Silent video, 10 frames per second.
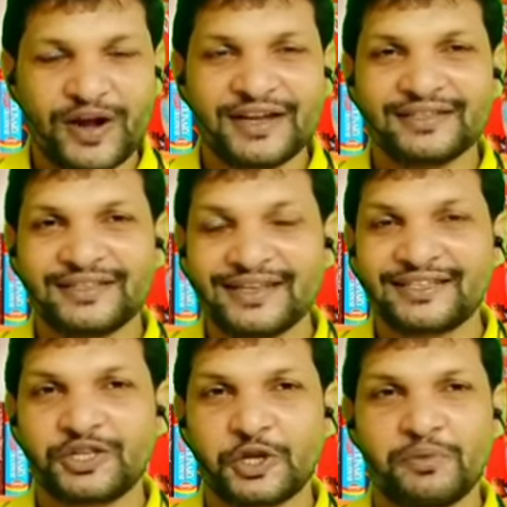
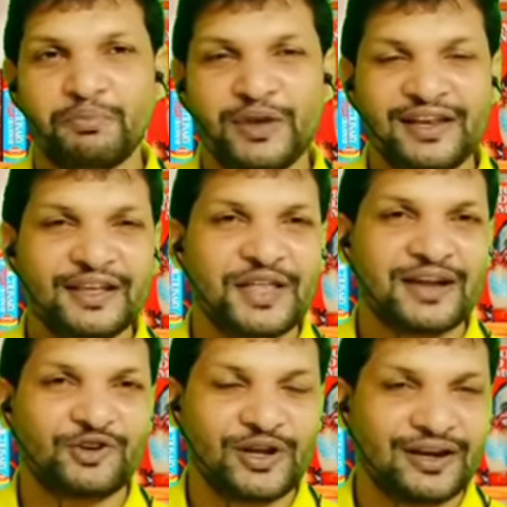26
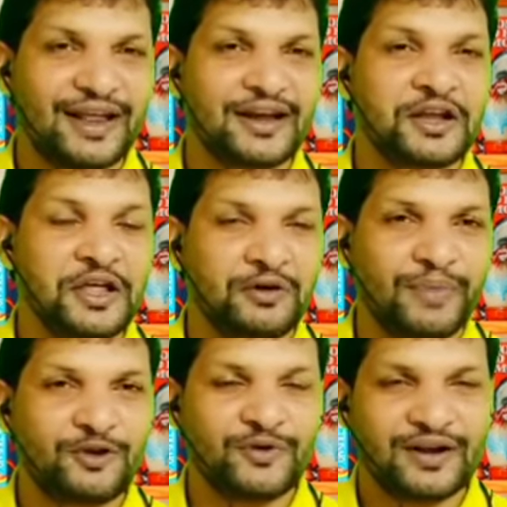million hectare land
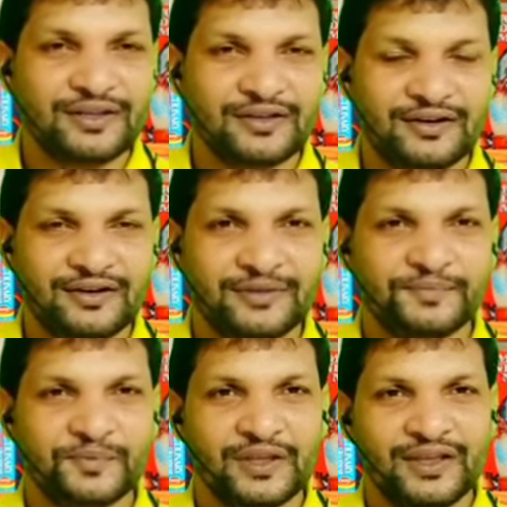by 2030.
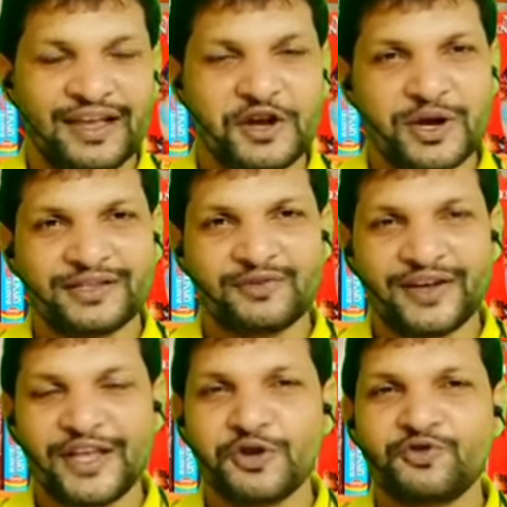And it's
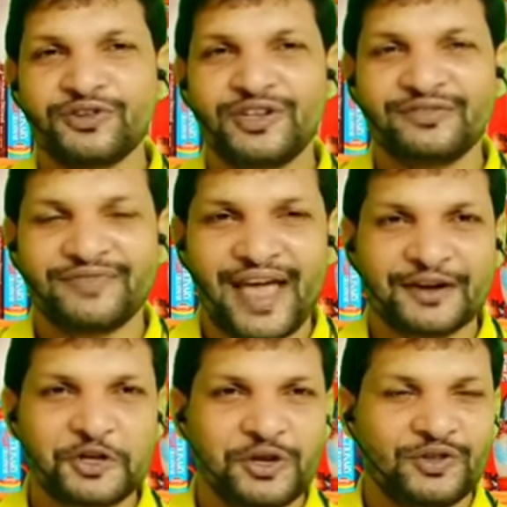a very interesting
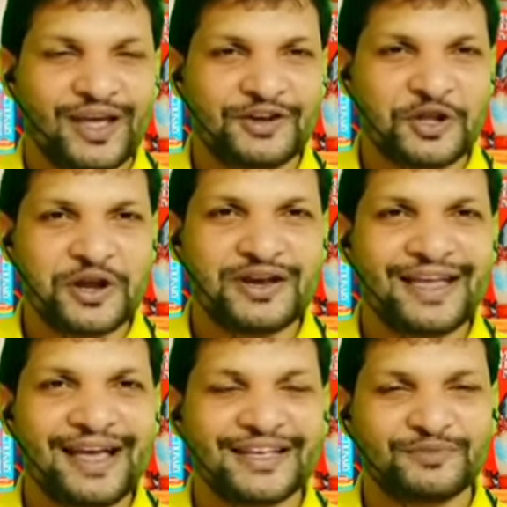fact that
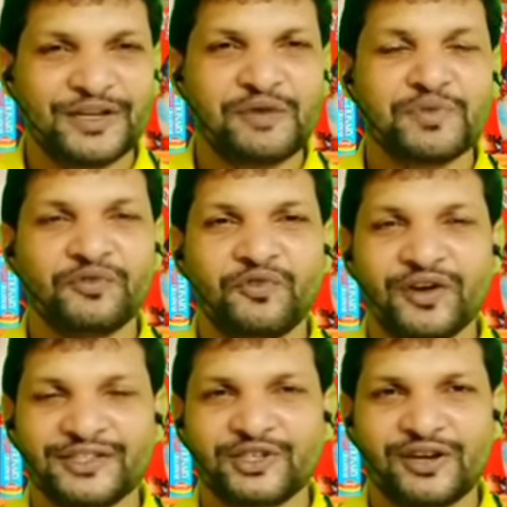India has become the
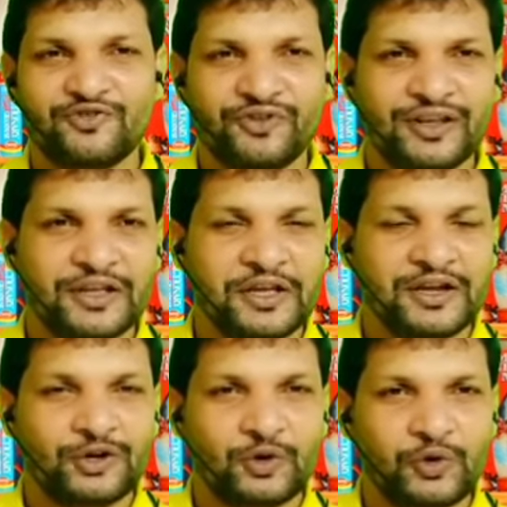first country
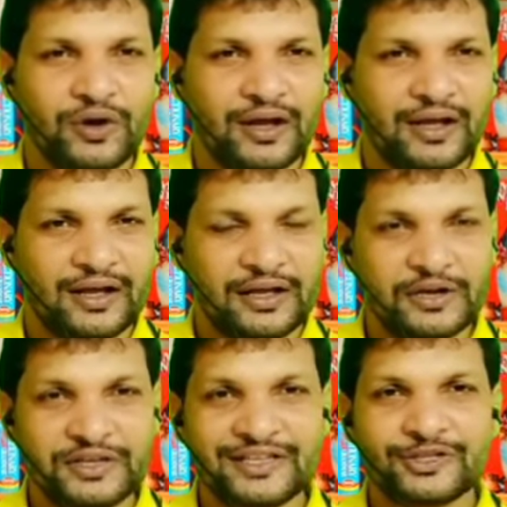to
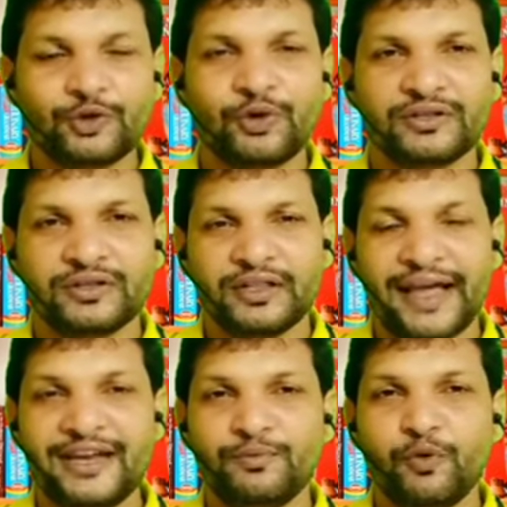restore
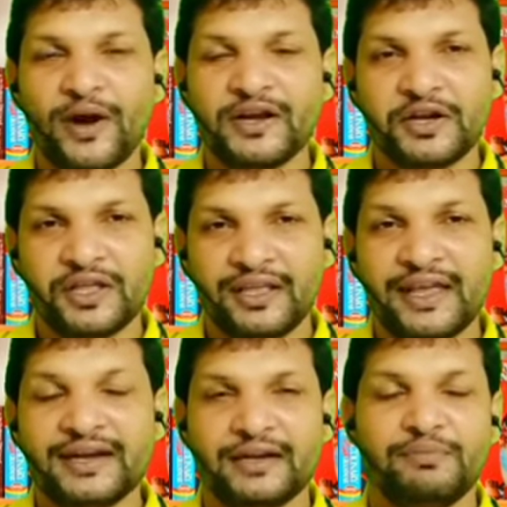
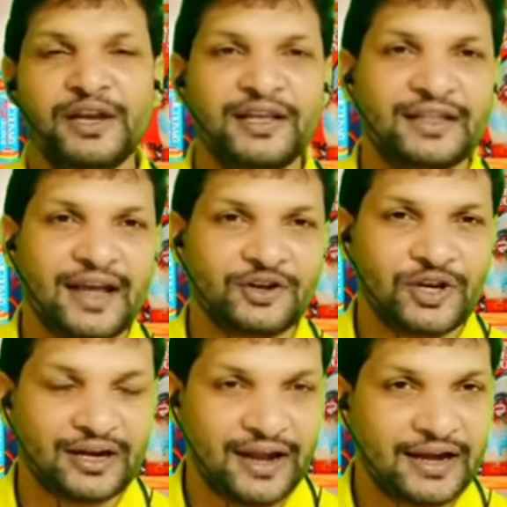9.8 million
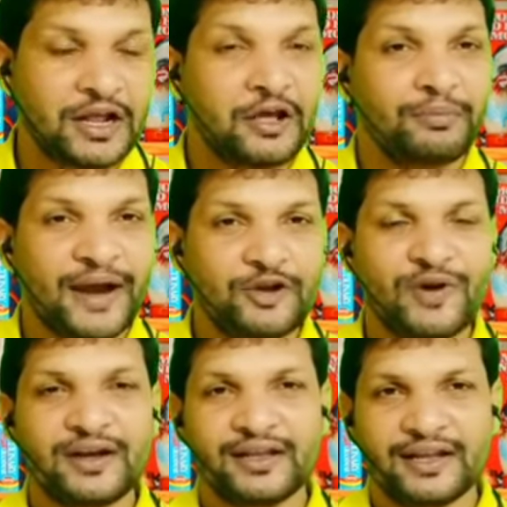hectare land by
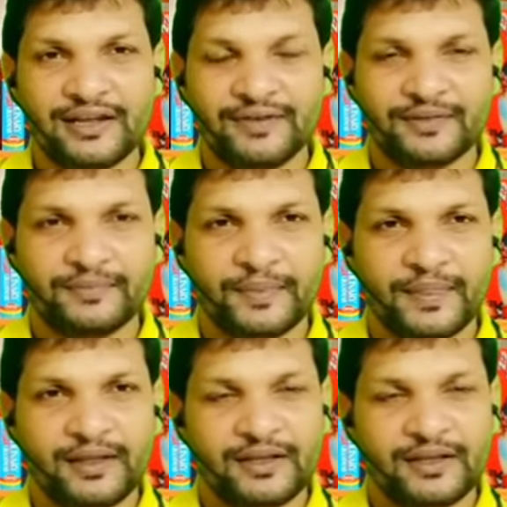2011.